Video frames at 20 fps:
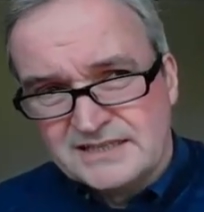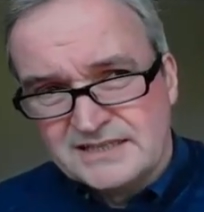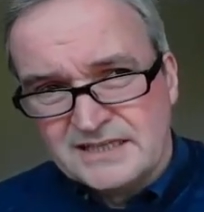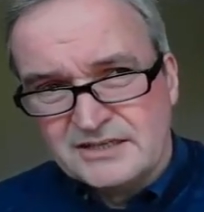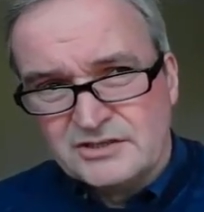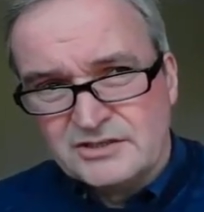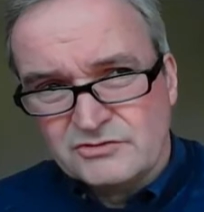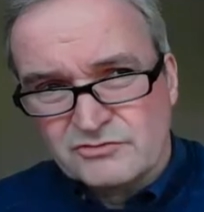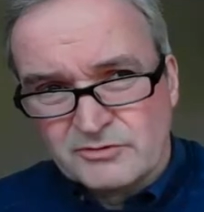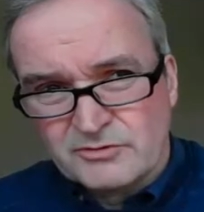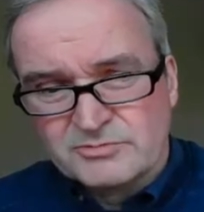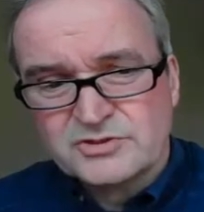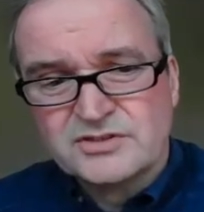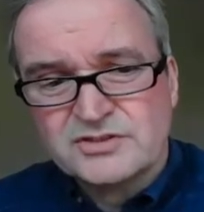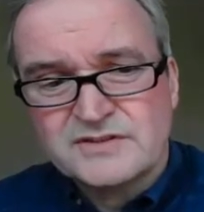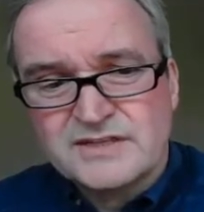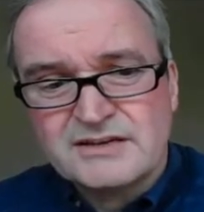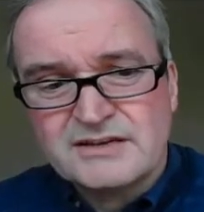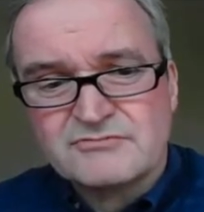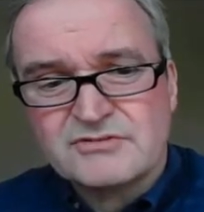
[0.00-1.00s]
and then your
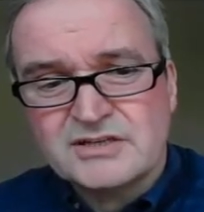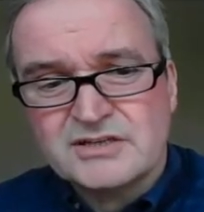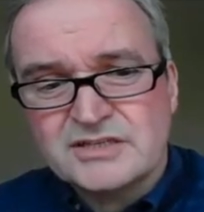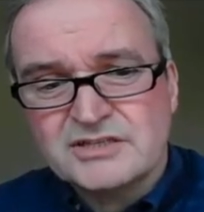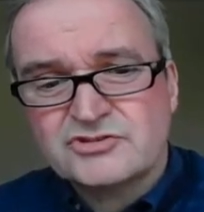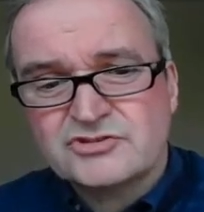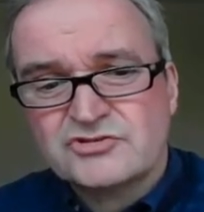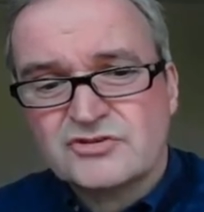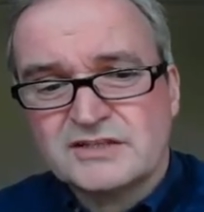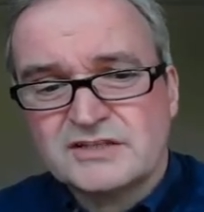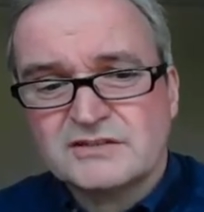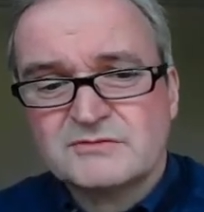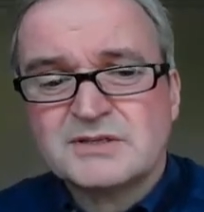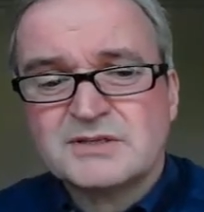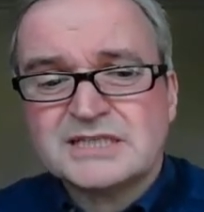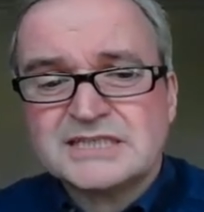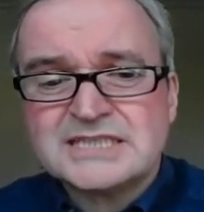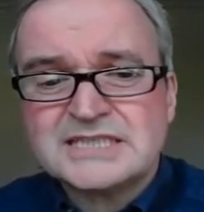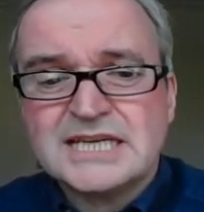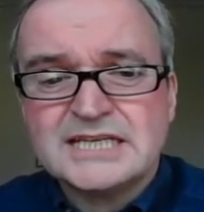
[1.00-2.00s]
option then really is
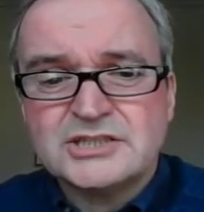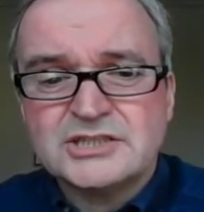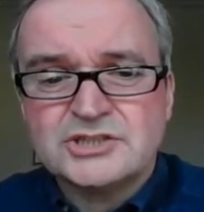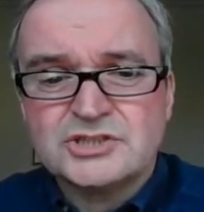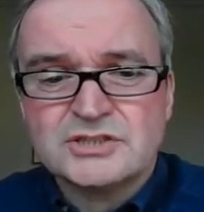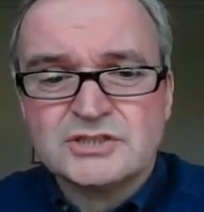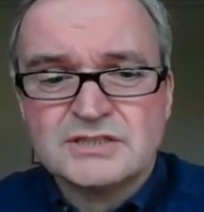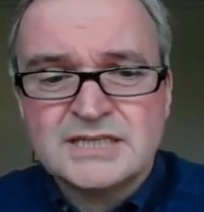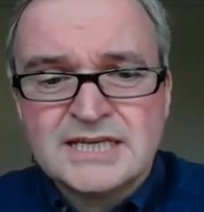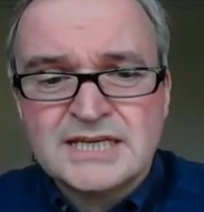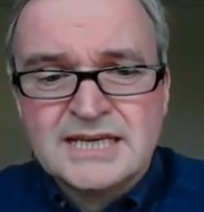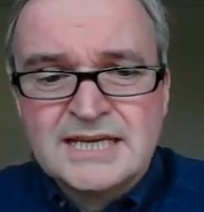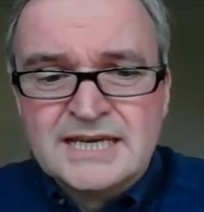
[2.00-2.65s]
transplantation.